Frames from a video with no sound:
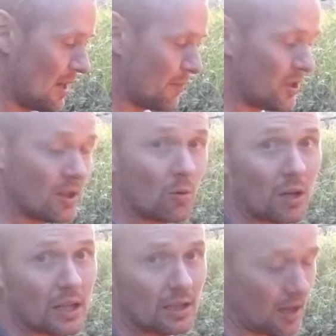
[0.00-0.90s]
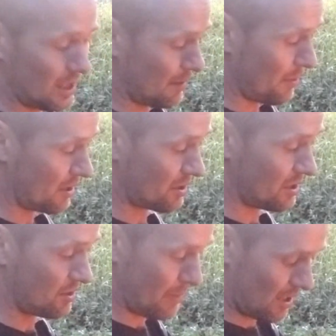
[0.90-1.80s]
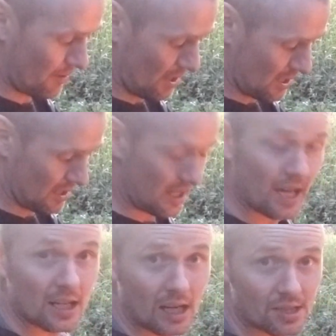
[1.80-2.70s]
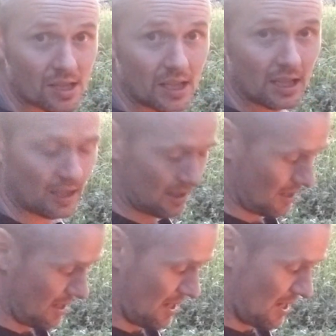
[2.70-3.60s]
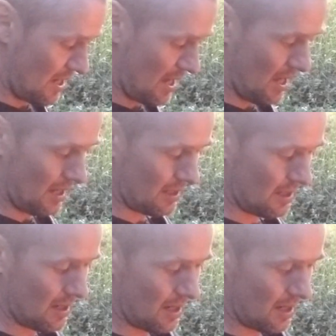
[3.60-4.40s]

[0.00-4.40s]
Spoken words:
But you know what? A tied up husky is better than a dead husky. And